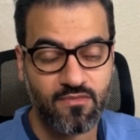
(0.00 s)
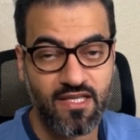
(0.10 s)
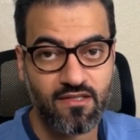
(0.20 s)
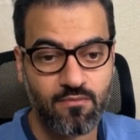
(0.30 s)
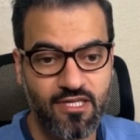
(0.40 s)

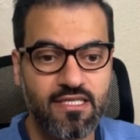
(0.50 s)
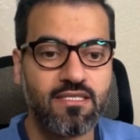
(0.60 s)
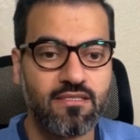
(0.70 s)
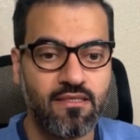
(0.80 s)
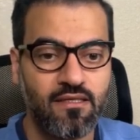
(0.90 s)

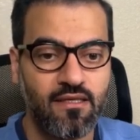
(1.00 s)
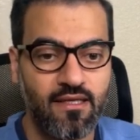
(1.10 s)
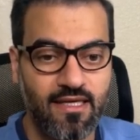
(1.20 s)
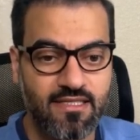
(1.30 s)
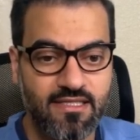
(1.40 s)
database,
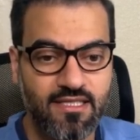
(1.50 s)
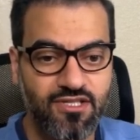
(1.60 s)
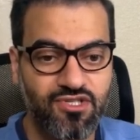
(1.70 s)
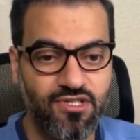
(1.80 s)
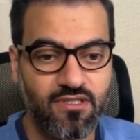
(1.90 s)
and
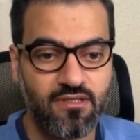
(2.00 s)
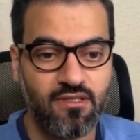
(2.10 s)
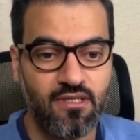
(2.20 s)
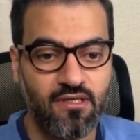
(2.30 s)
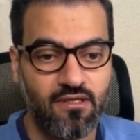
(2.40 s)
searching
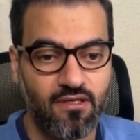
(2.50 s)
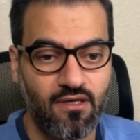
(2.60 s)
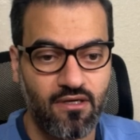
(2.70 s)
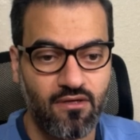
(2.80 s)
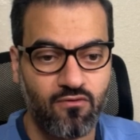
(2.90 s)

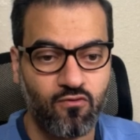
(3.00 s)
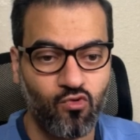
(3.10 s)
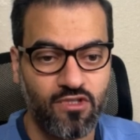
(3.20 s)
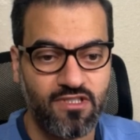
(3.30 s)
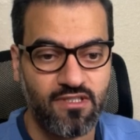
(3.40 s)

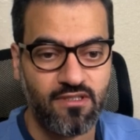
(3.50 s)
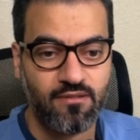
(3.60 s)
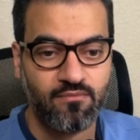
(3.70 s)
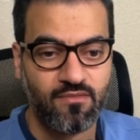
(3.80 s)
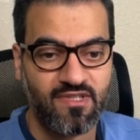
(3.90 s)
for
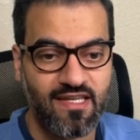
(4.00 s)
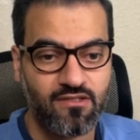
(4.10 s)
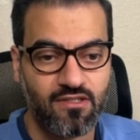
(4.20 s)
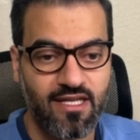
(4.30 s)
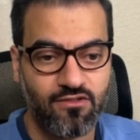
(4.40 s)
the
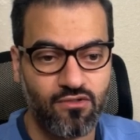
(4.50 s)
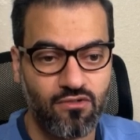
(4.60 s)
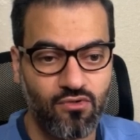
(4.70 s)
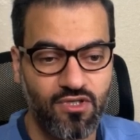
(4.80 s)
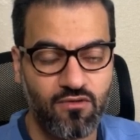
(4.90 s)
data that
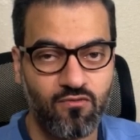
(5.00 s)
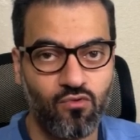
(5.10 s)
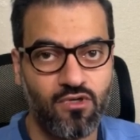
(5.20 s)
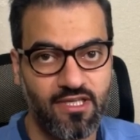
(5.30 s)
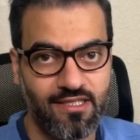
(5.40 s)
you're looking
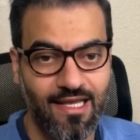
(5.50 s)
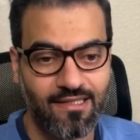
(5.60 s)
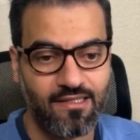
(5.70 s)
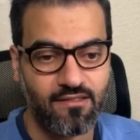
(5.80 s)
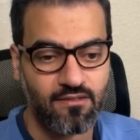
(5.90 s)
for in
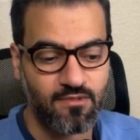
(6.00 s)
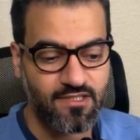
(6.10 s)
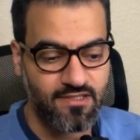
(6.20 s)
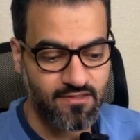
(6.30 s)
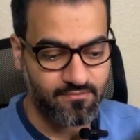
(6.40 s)
that
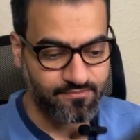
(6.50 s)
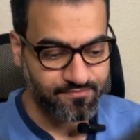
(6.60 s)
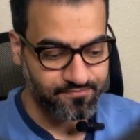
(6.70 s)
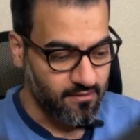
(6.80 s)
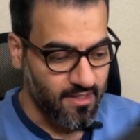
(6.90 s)
database.
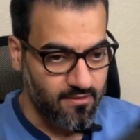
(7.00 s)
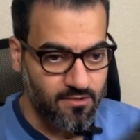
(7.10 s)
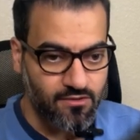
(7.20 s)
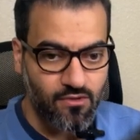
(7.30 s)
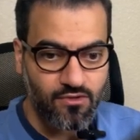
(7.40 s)
Now
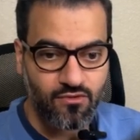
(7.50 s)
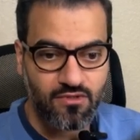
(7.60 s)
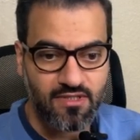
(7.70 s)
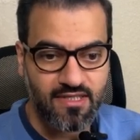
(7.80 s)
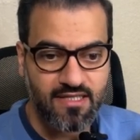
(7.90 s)
we're going to
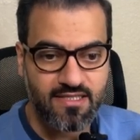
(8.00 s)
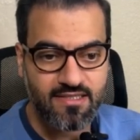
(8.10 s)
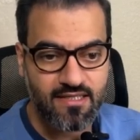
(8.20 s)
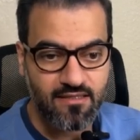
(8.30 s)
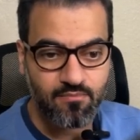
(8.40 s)
the next
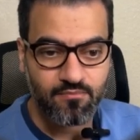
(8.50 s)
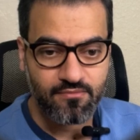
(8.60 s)
step,